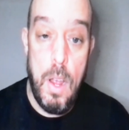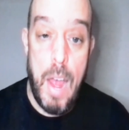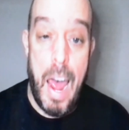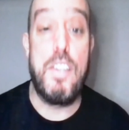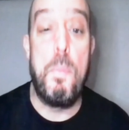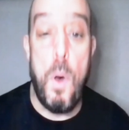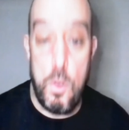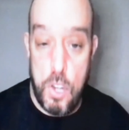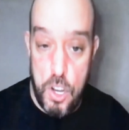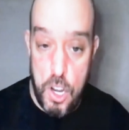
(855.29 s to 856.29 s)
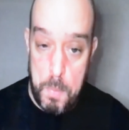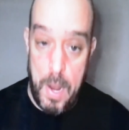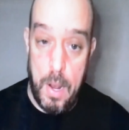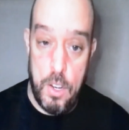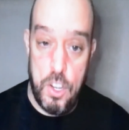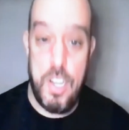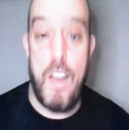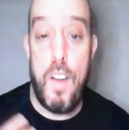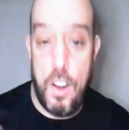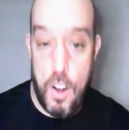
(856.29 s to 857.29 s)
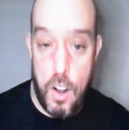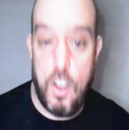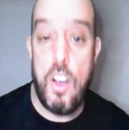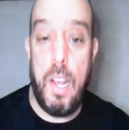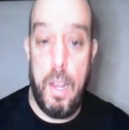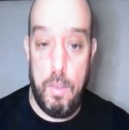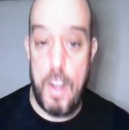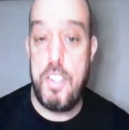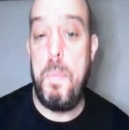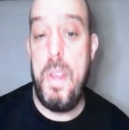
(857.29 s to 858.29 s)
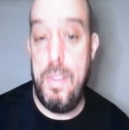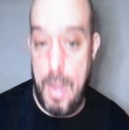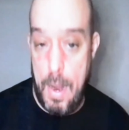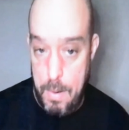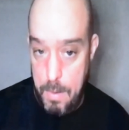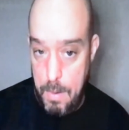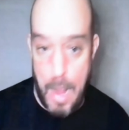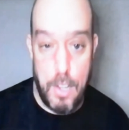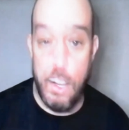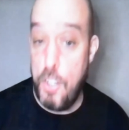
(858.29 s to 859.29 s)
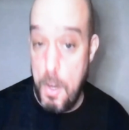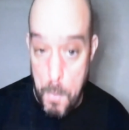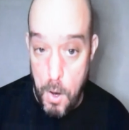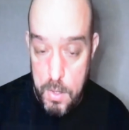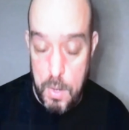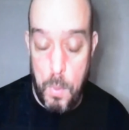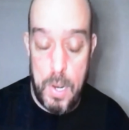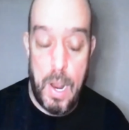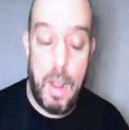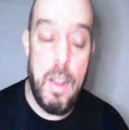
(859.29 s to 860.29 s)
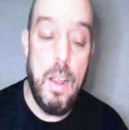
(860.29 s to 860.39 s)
as opposed to just being a generic cook cooking recipes that I learned in books and whatnot.